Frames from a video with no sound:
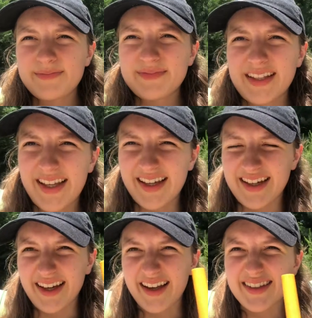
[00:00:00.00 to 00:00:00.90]
Hey
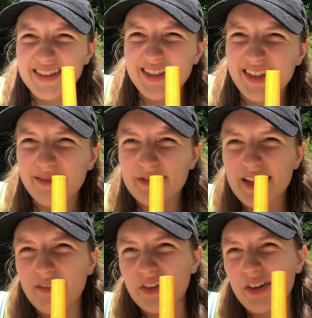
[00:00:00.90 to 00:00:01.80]
guys, just
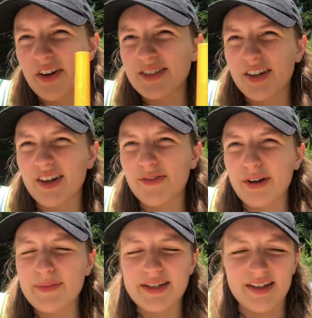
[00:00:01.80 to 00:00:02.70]
having a little heart to heart when
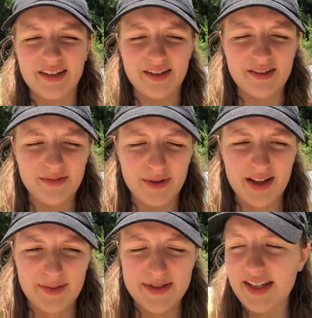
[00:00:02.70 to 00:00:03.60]
I'm sitting here, while
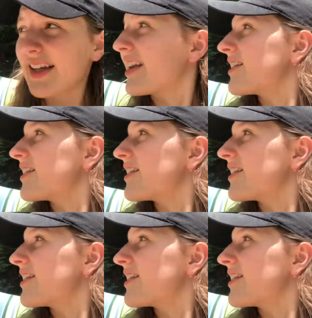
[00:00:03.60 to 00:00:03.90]
I'm sitting here.